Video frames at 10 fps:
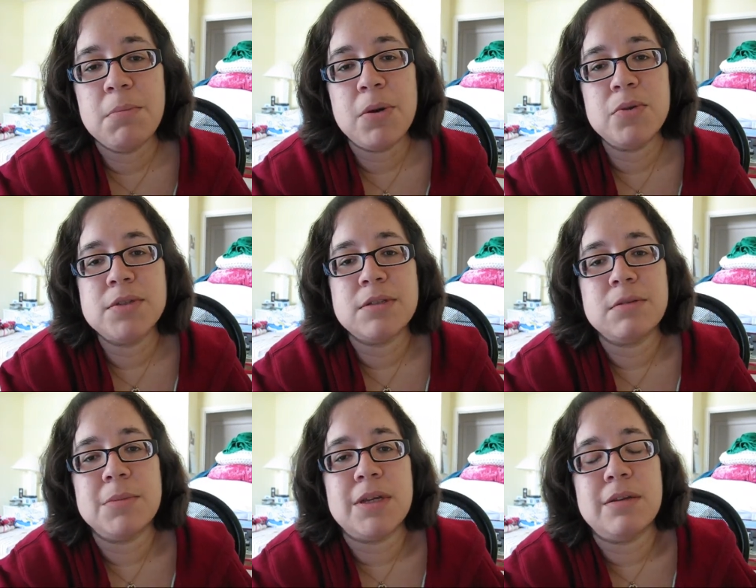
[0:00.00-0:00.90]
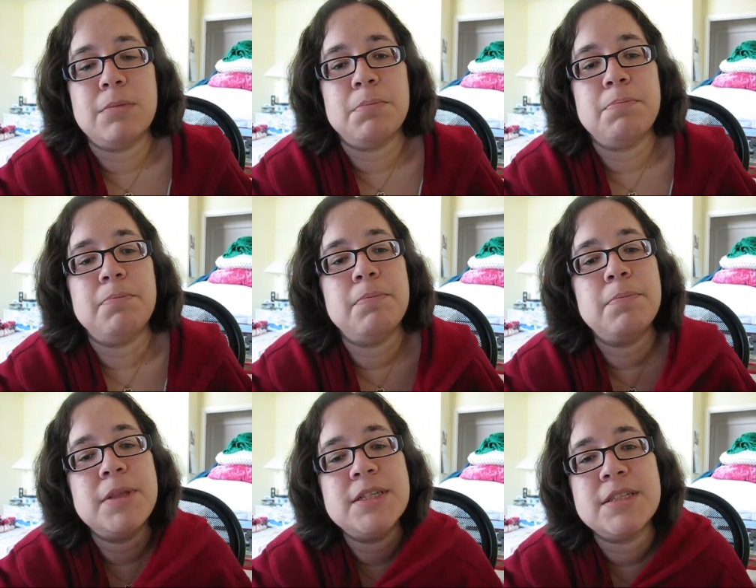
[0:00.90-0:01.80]
posed them in
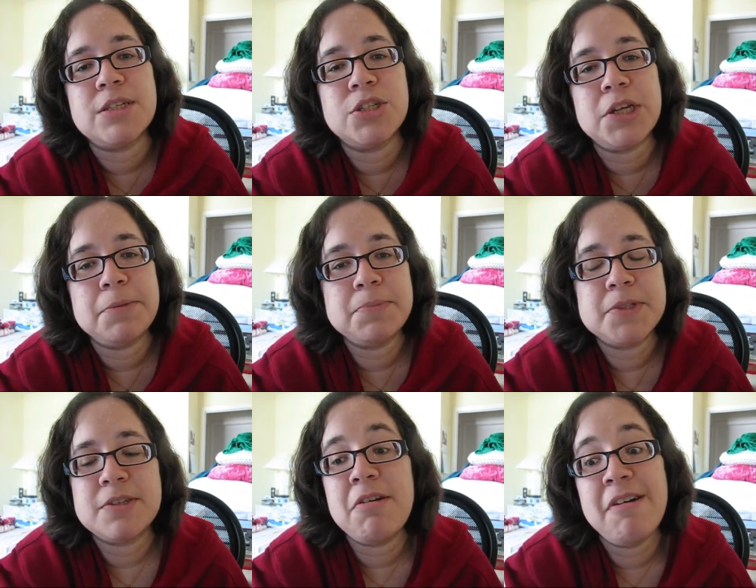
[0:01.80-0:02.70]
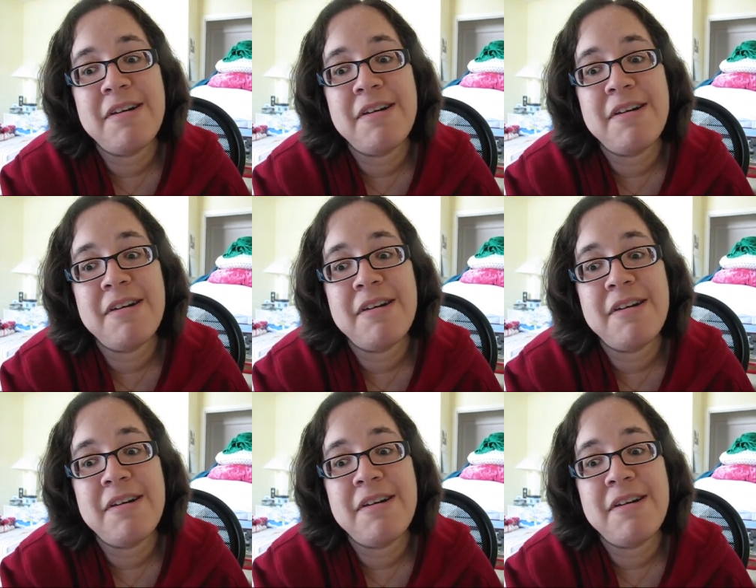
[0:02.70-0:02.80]
pleasing shapes,